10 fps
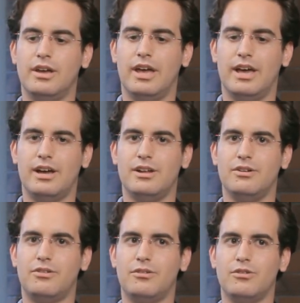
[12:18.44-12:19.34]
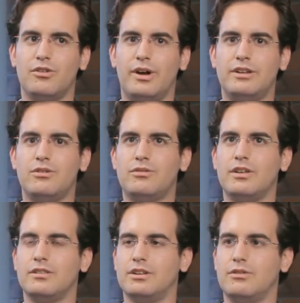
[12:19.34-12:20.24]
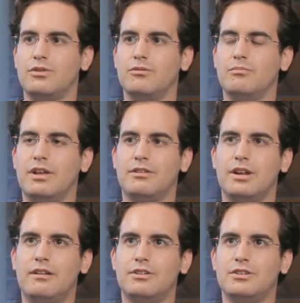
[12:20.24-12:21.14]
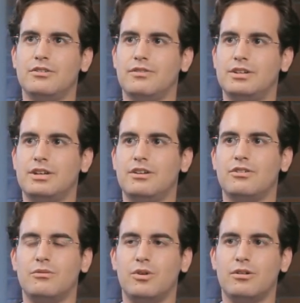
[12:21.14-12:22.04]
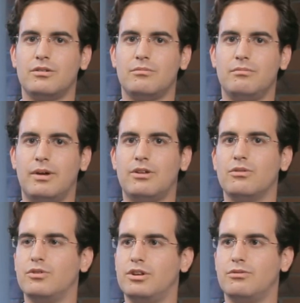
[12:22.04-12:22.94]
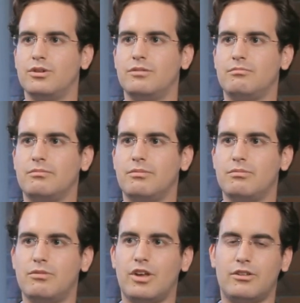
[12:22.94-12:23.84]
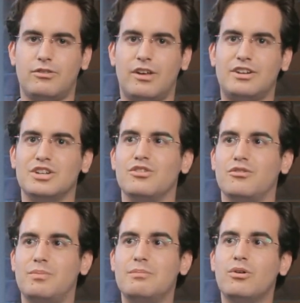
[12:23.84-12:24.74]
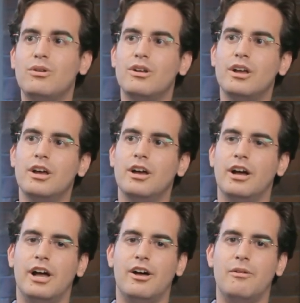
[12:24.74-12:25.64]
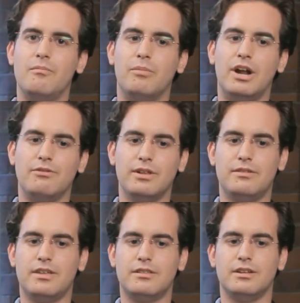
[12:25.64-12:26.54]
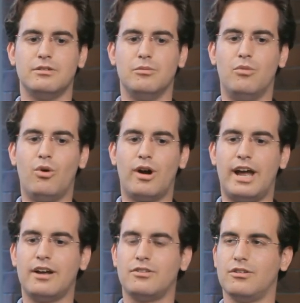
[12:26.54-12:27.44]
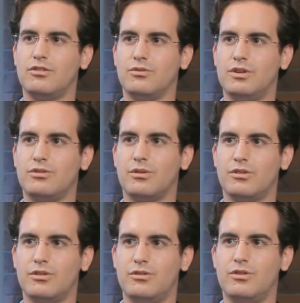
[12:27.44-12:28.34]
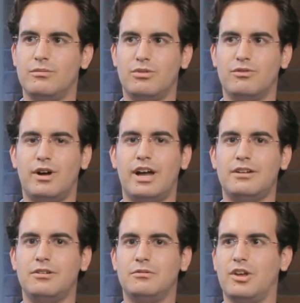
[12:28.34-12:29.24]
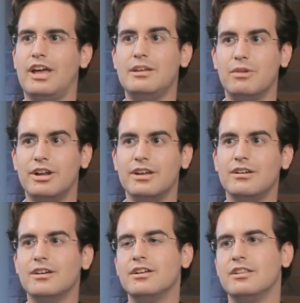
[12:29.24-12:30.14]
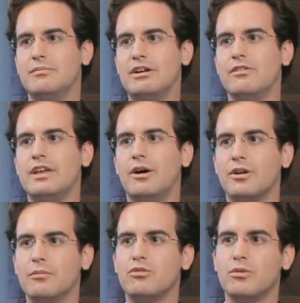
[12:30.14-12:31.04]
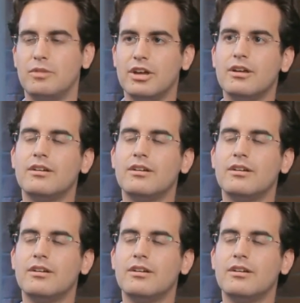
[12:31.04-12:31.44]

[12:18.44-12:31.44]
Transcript: And so I do think that different methodologies of education work better for different sections of people. But I really think that the more access to resources you can provide to anybody, the better the outcomes will be.